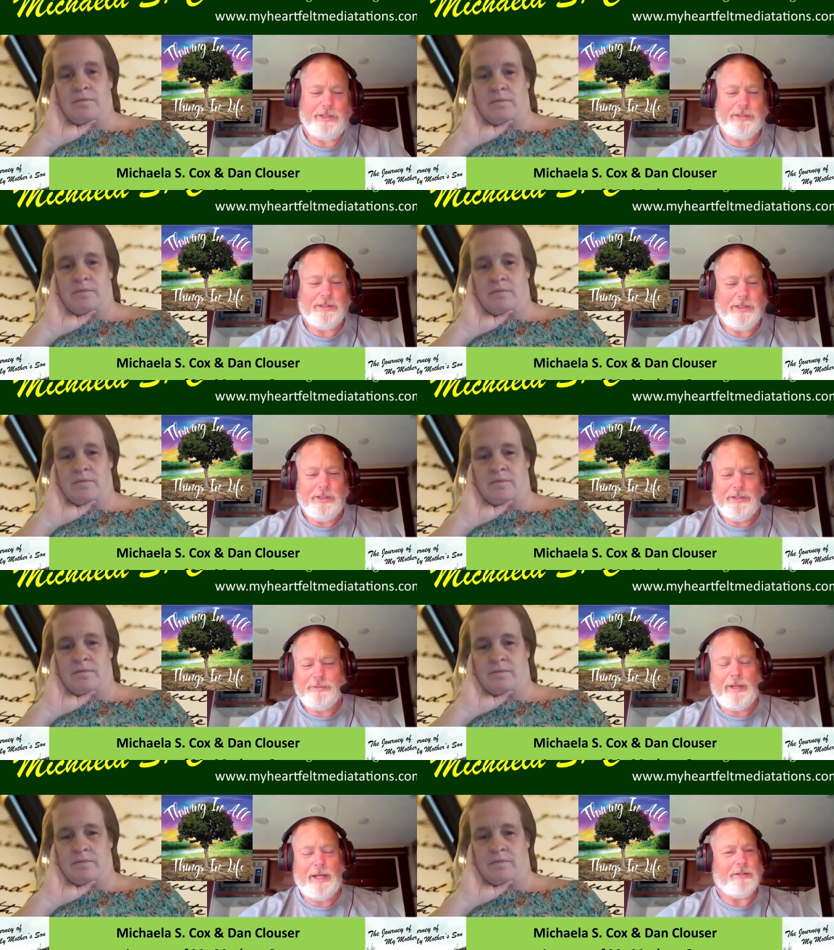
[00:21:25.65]
Speaker 1: it's
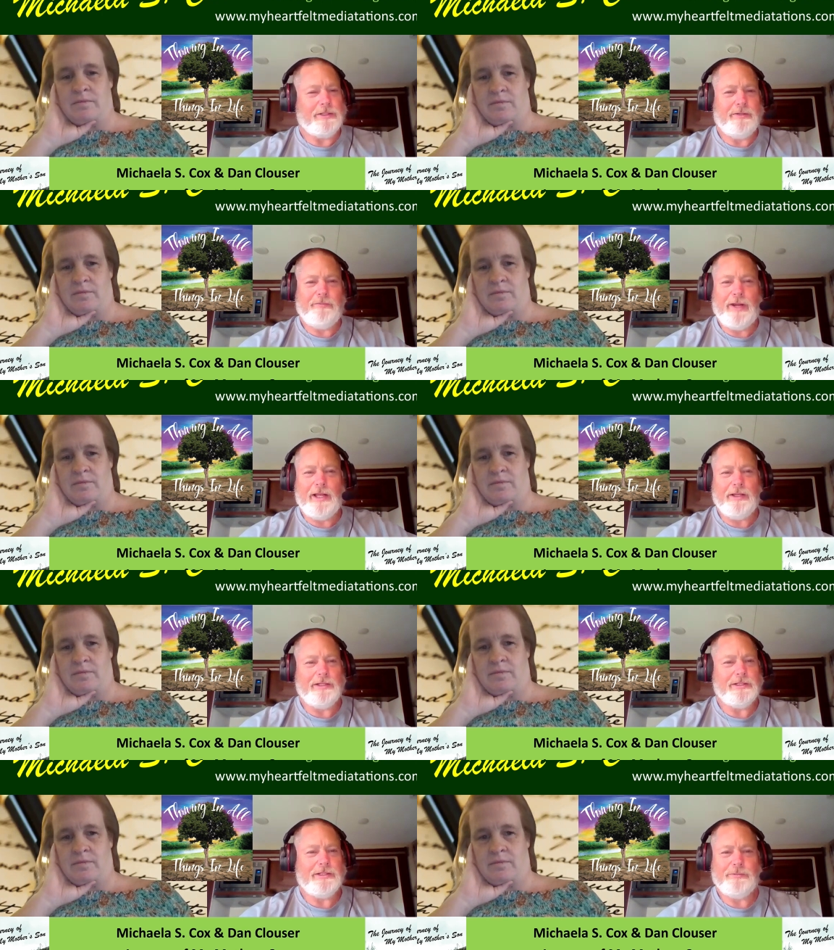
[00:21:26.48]
it's mountains and
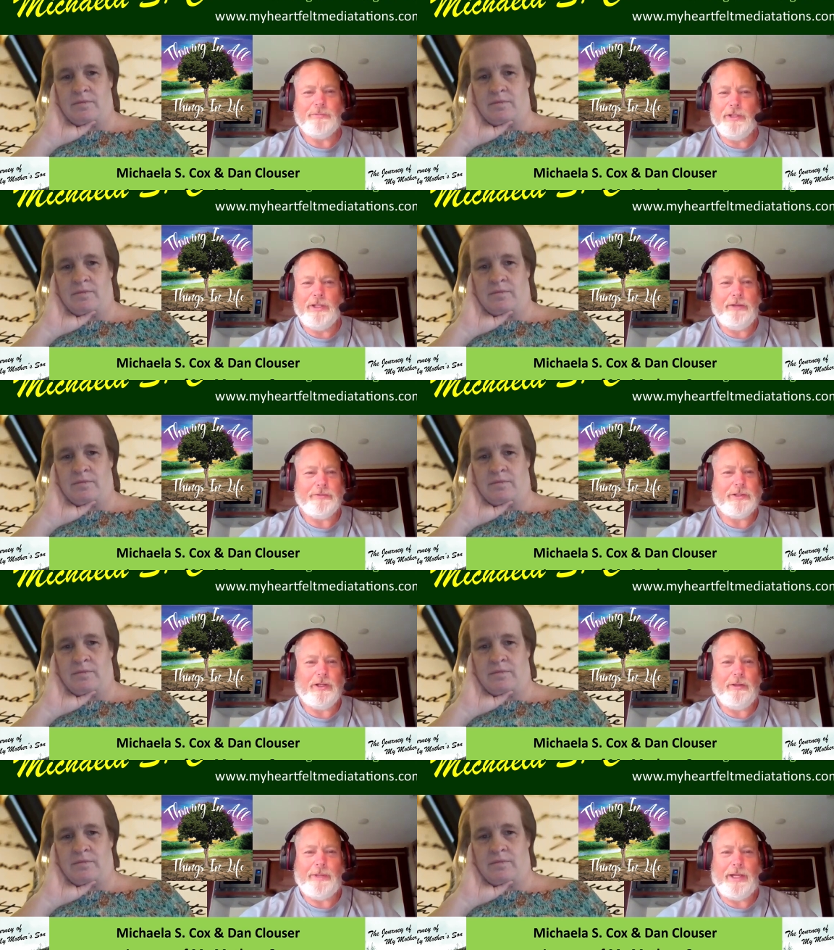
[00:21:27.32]
valleys is what life's
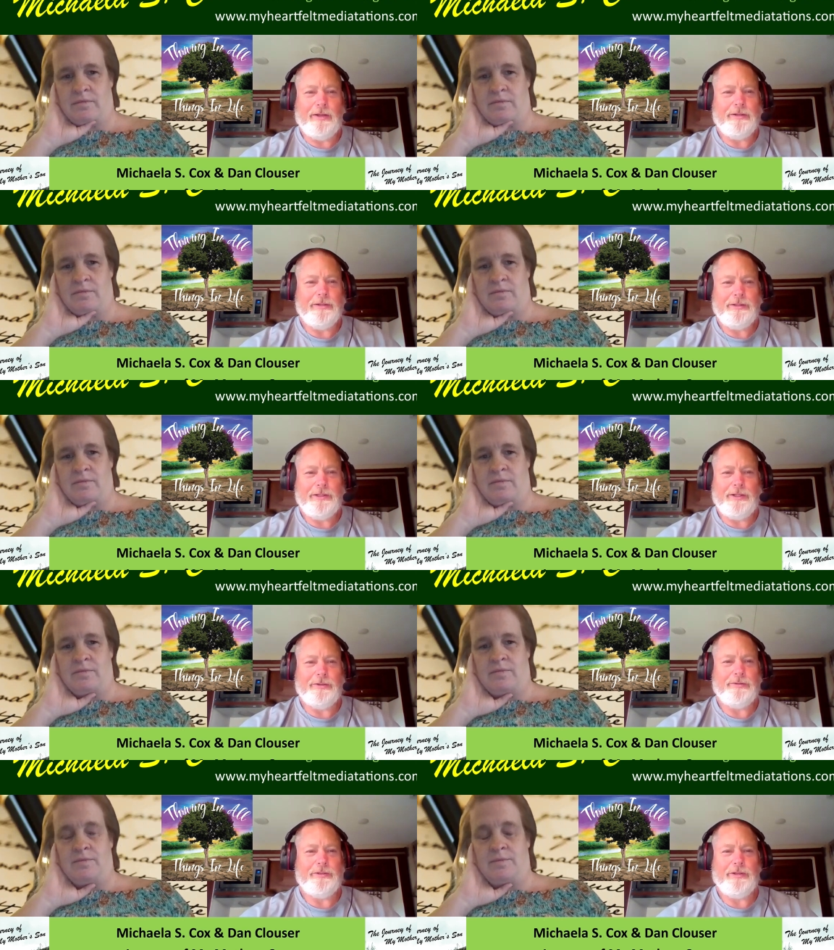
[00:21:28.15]
all about you
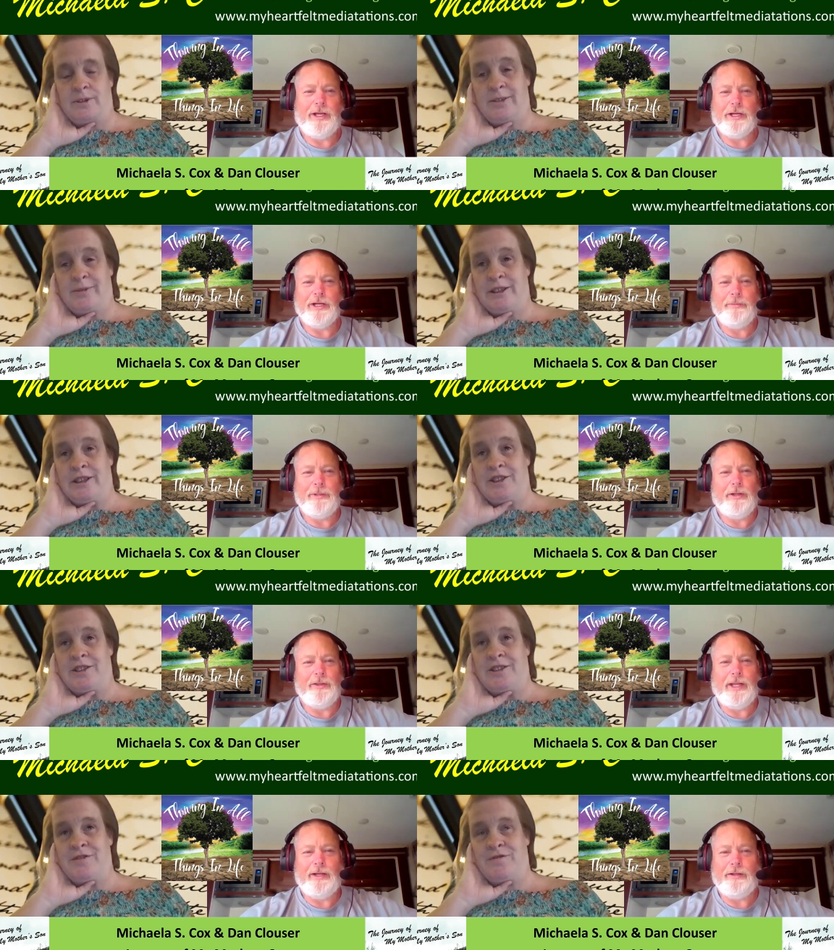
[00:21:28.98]
know you're not going to be
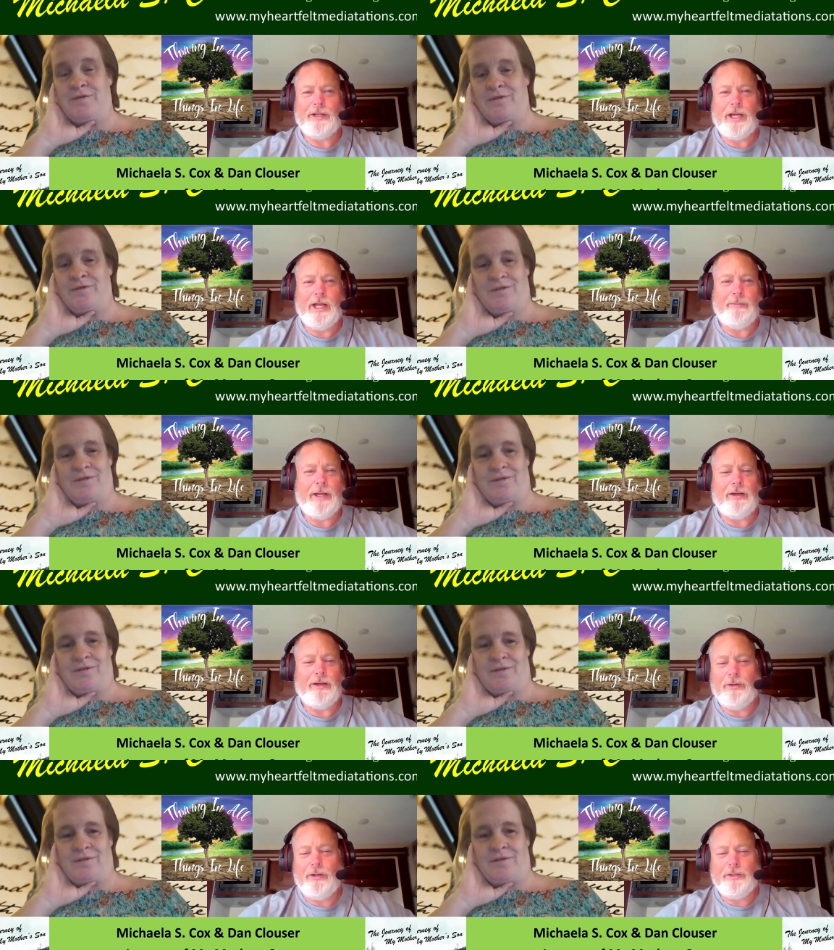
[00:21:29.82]
on that high
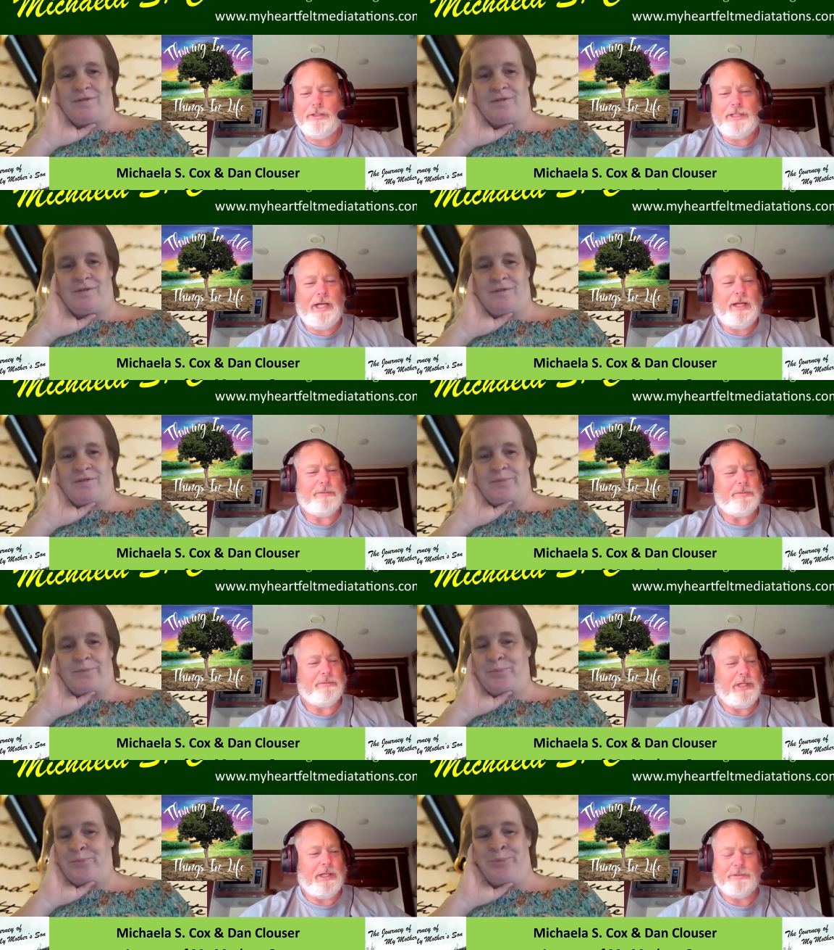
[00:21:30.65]
mountain all the time
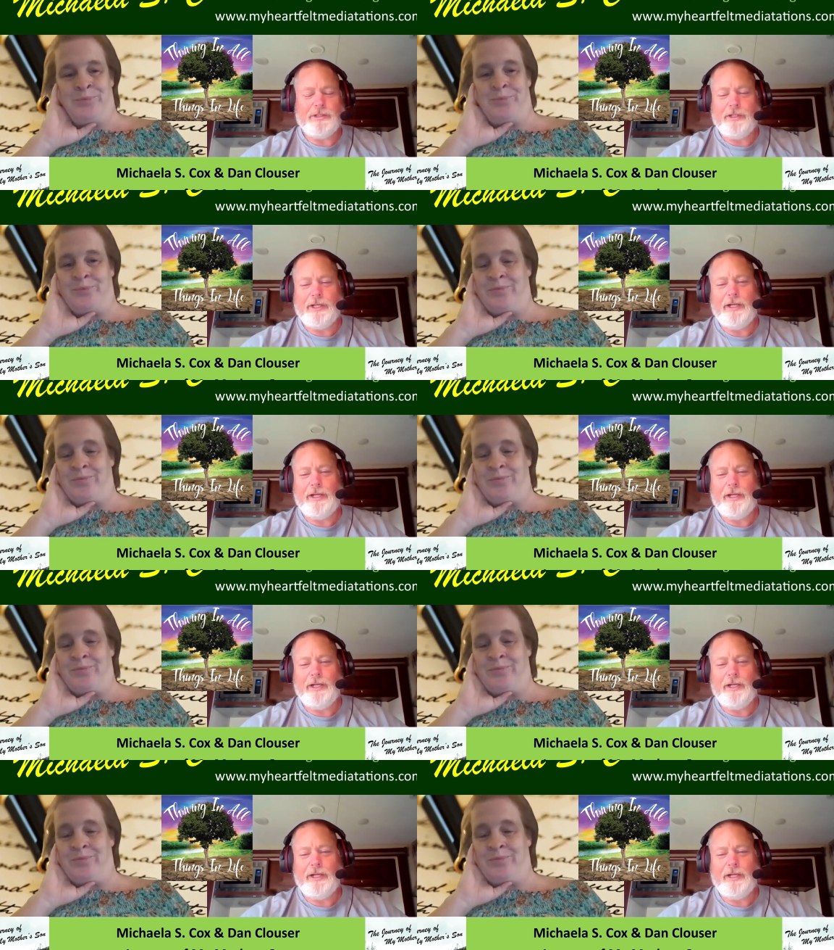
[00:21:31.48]
sometimes you're going to